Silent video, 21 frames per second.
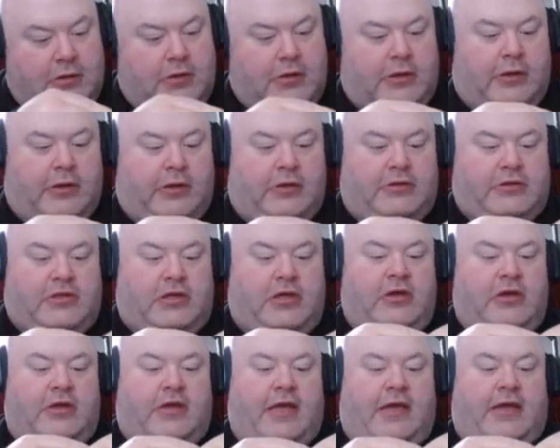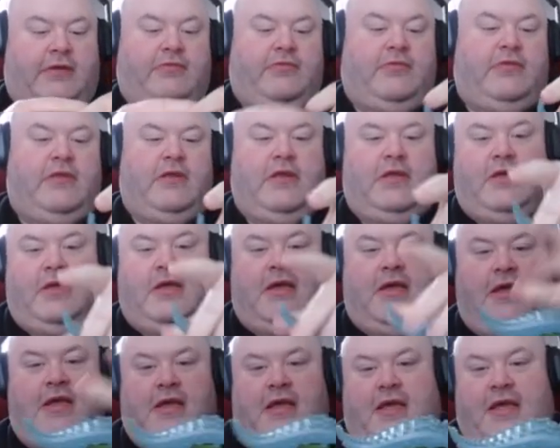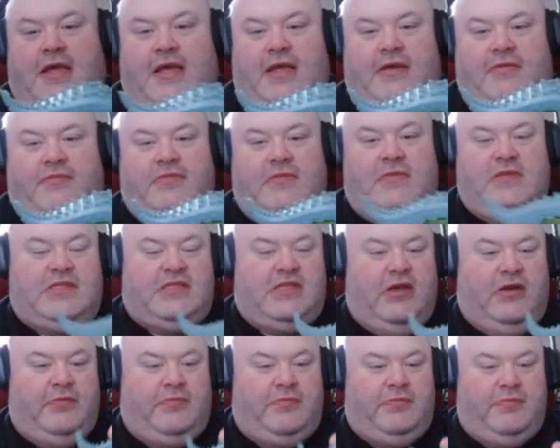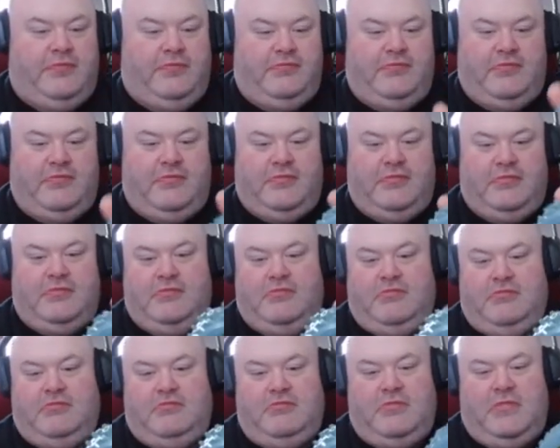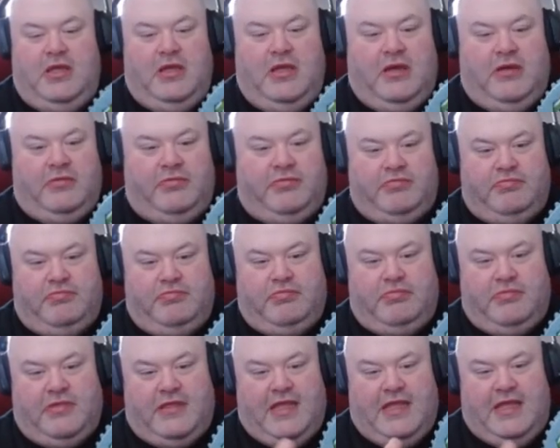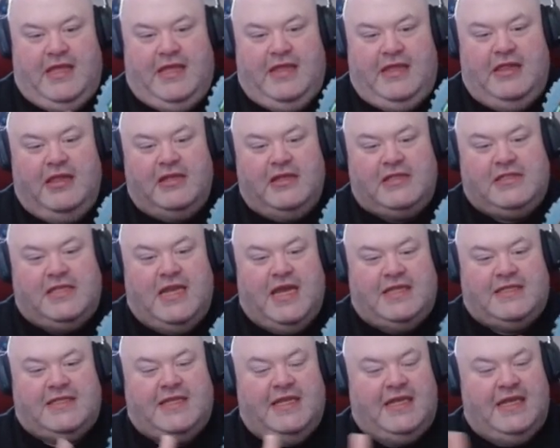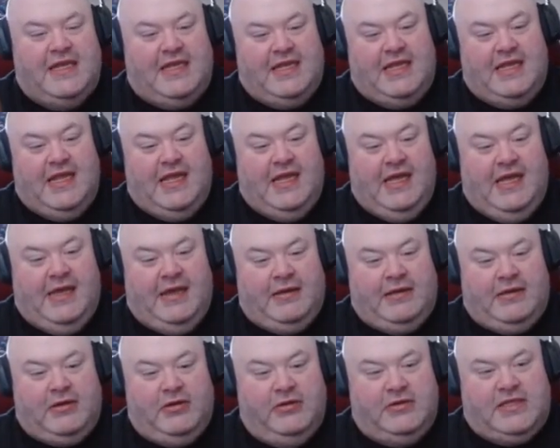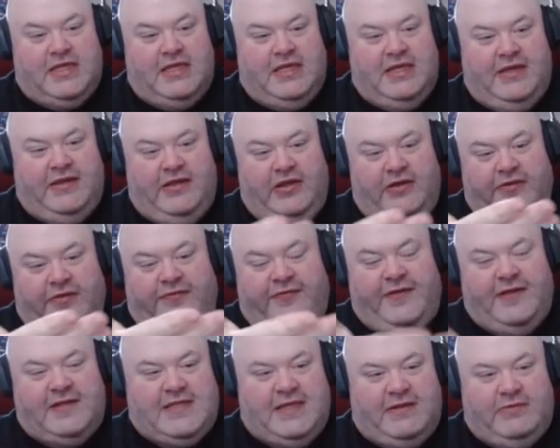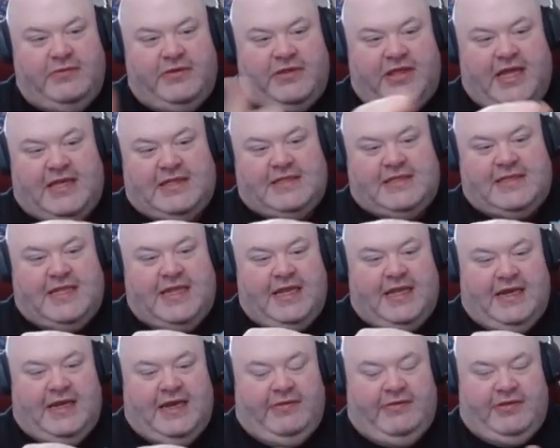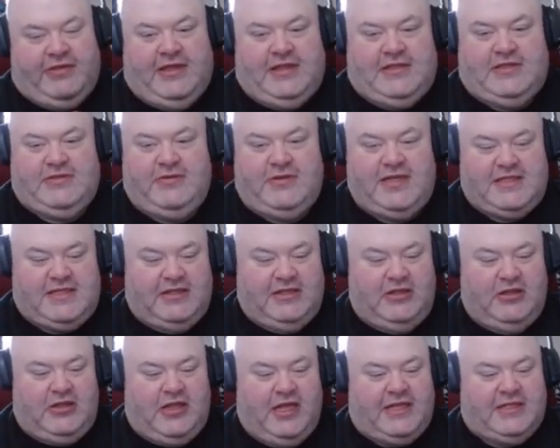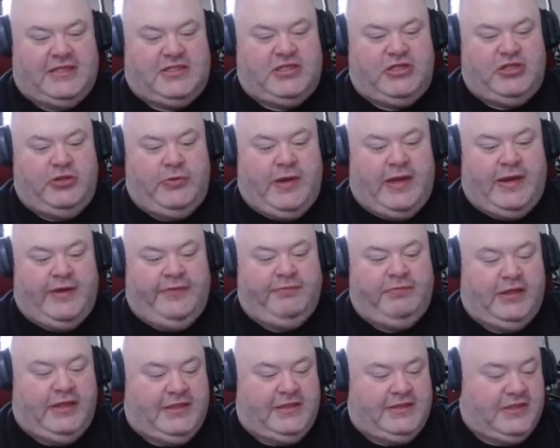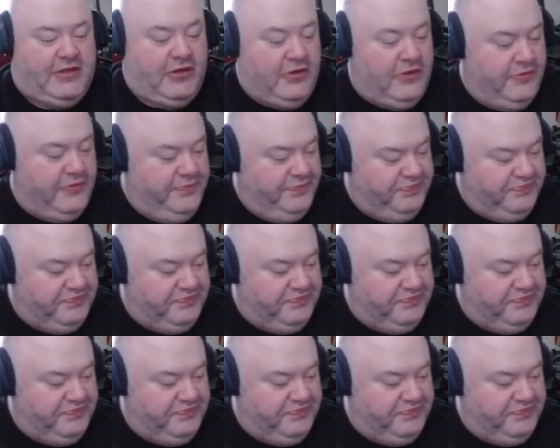There it goes. Okay. So, you know, it looks nice. It uh, goes, you know, fits in with the aesthetic and everything. So it doesn't look like it's too out of place at all.